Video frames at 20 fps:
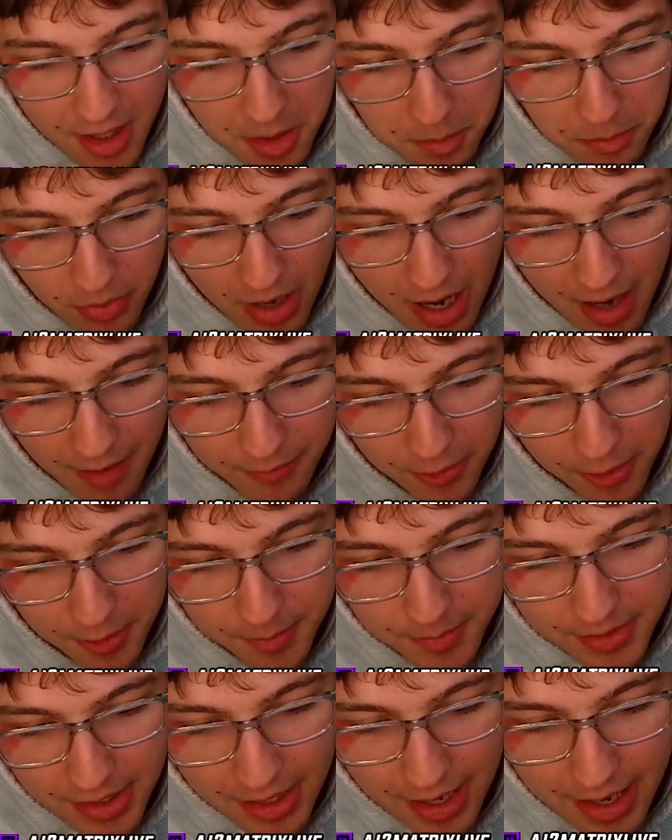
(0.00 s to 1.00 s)

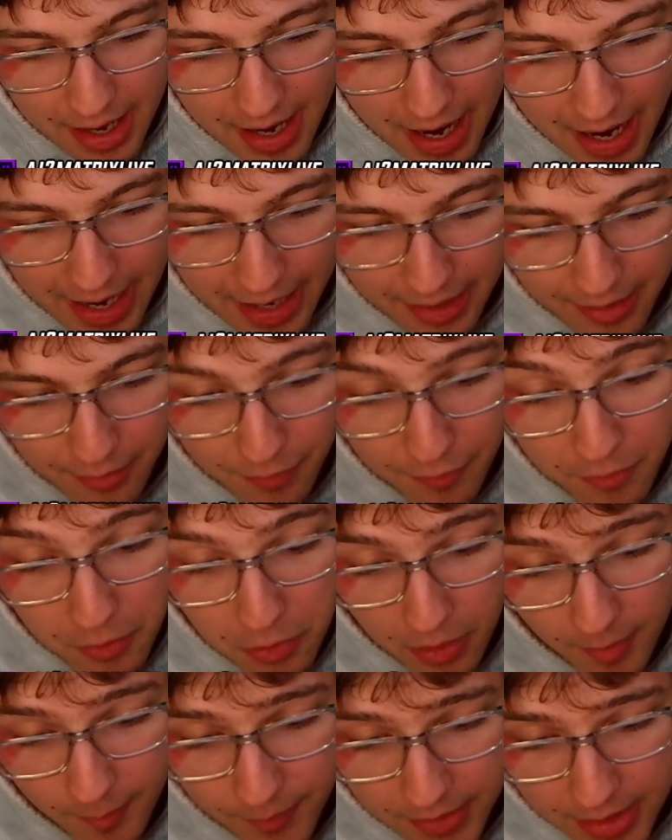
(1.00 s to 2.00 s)
Proverbs 9:4.
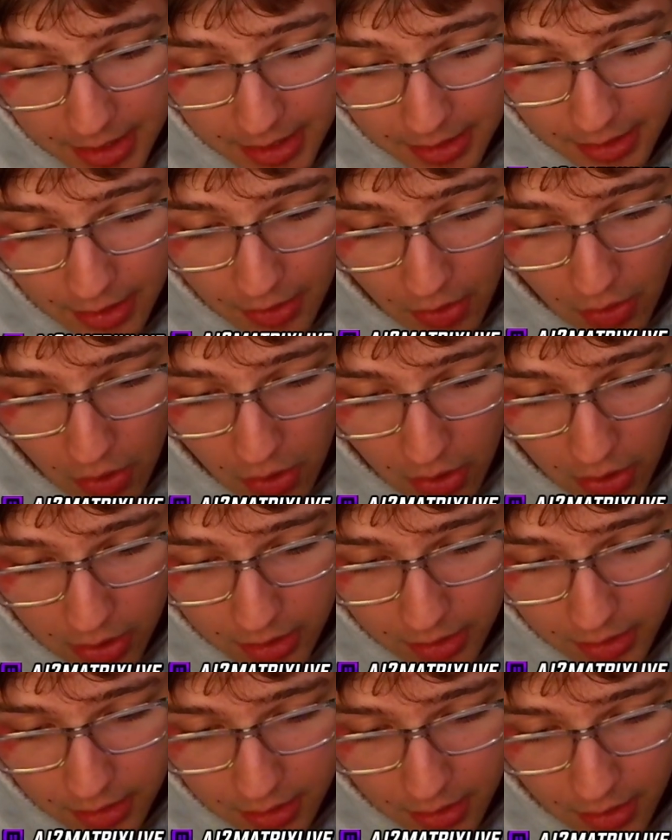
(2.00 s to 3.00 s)
Let
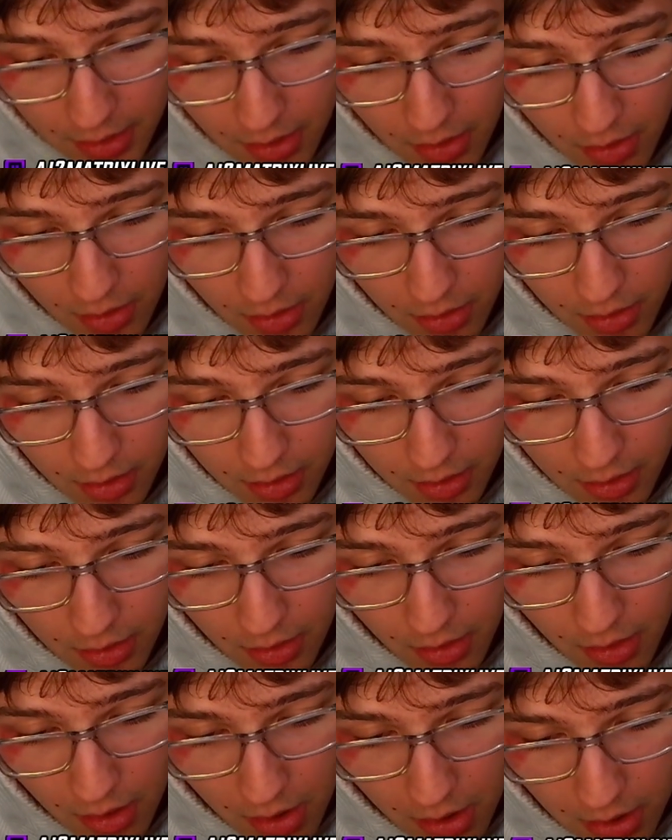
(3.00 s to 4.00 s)
all
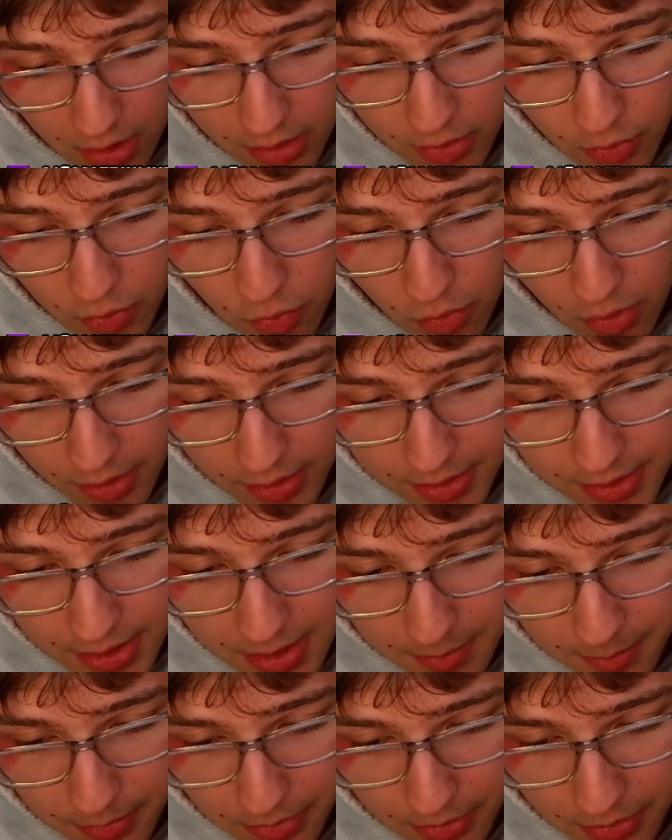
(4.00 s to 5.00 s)
who are
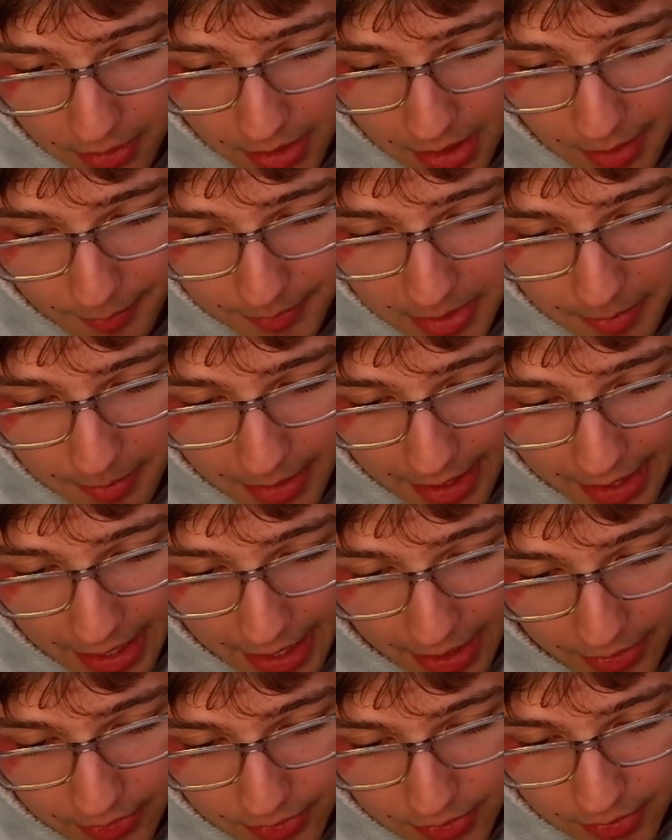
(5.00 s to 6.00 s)
simple come to my
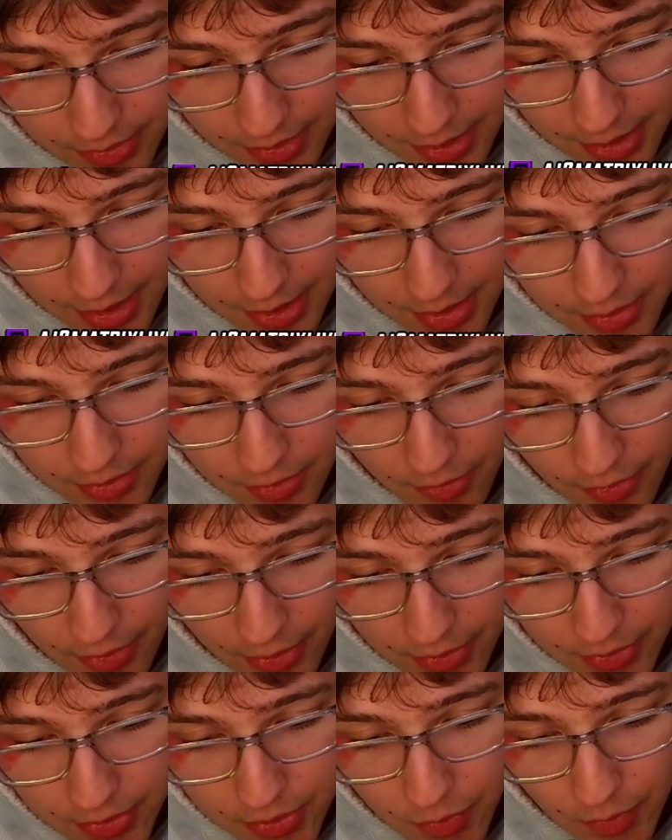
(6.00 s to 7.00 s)
house. To
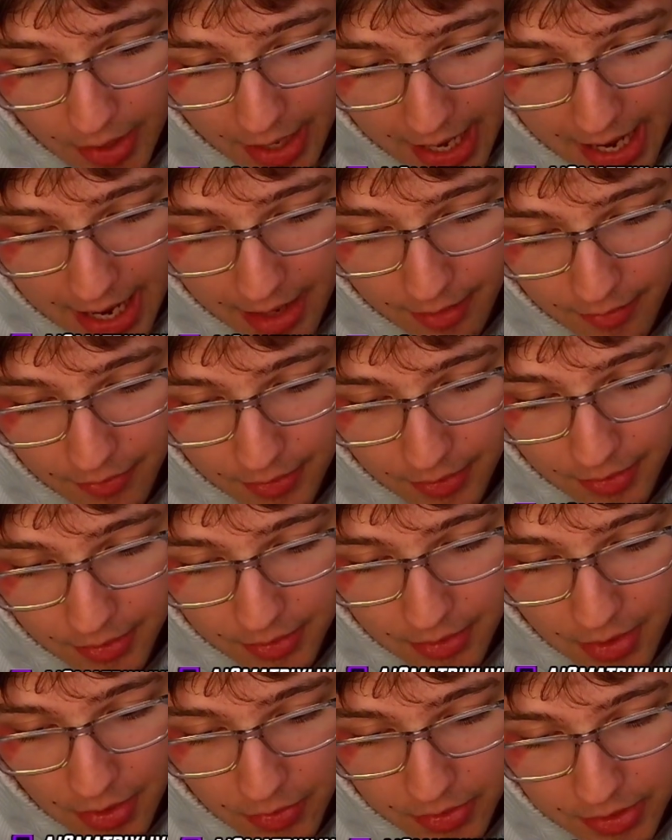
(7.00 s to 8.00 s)
those who have
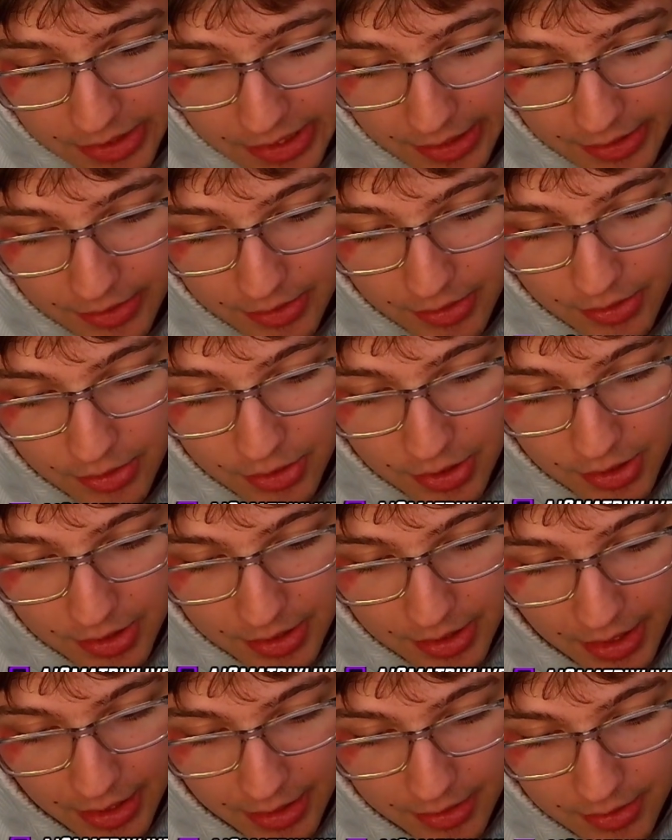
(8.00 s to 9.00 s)
no sense, she
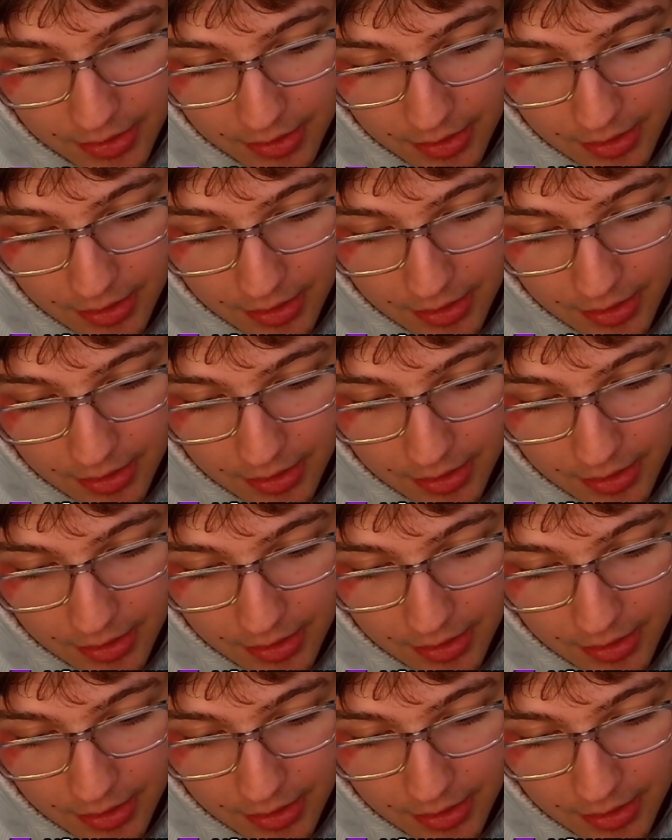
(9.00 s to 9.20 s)
says,